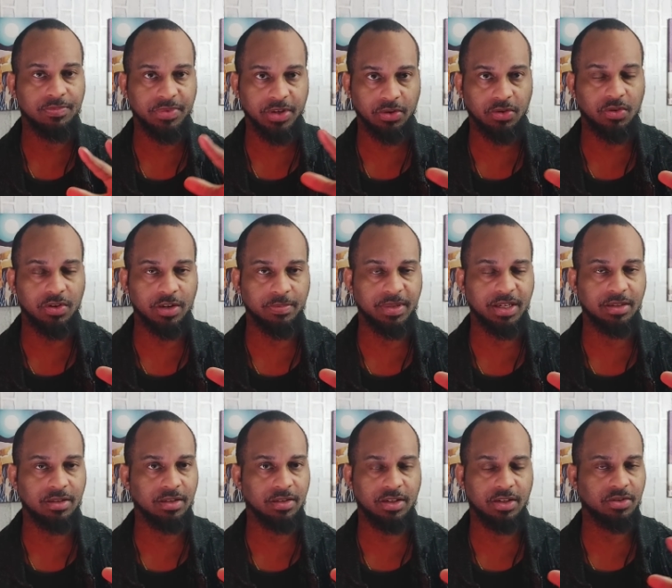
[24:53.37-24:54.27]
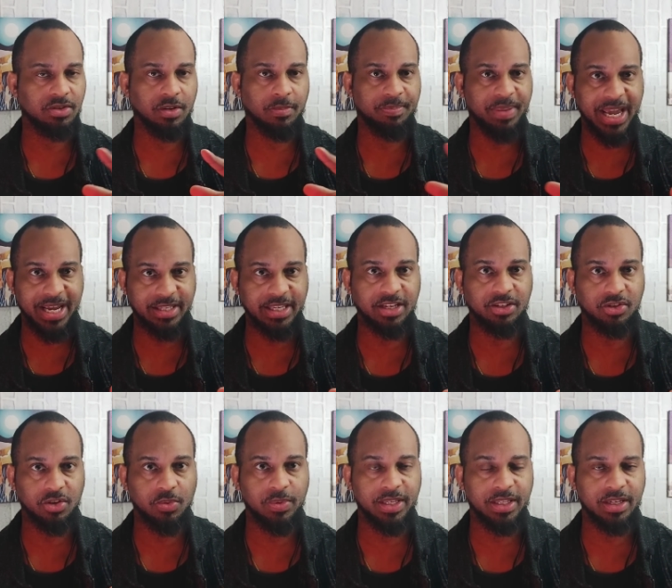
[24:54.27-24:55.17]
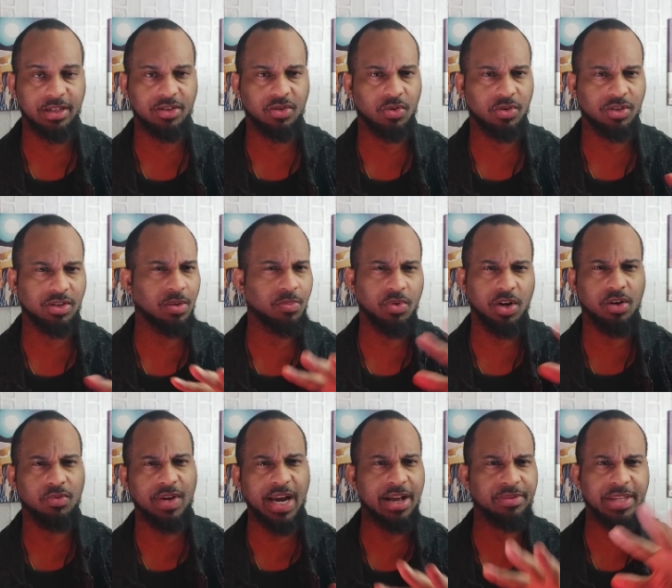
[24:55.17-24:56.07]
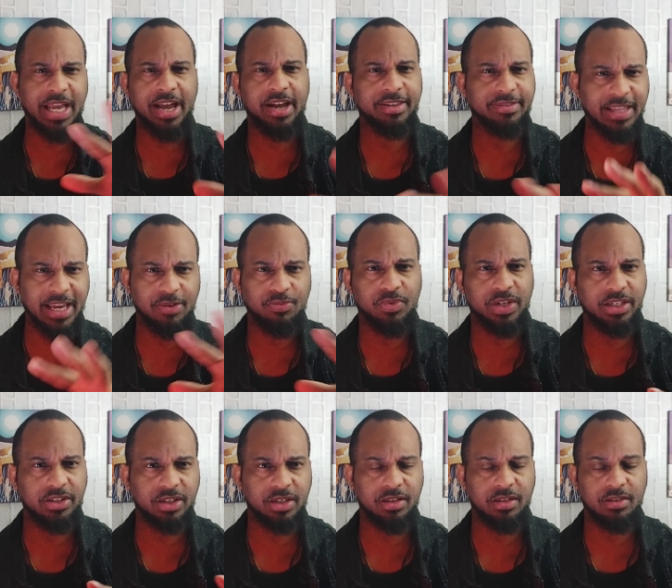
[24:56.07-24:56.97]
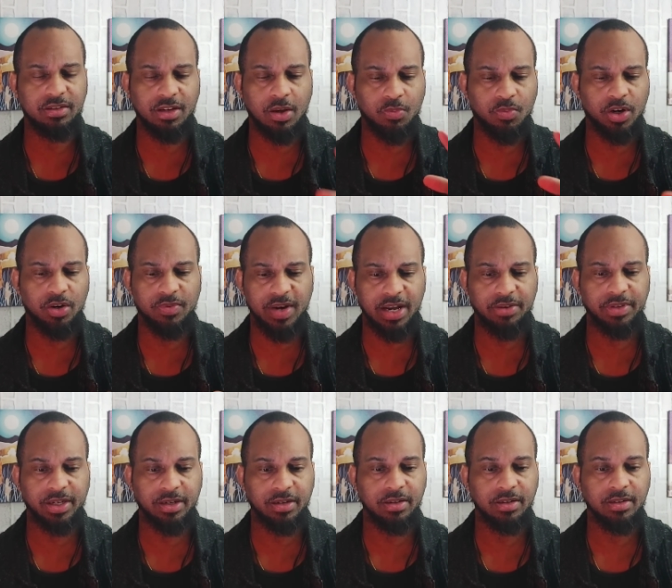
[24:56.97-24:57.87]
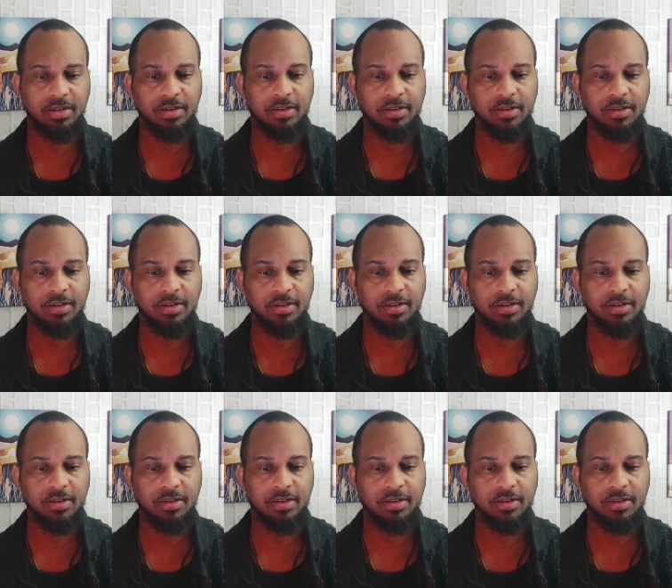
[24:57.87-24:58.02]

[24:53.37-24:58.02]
they're going to be, there's a bank that's doing this, or somewhere around that, that region, somewhere around there.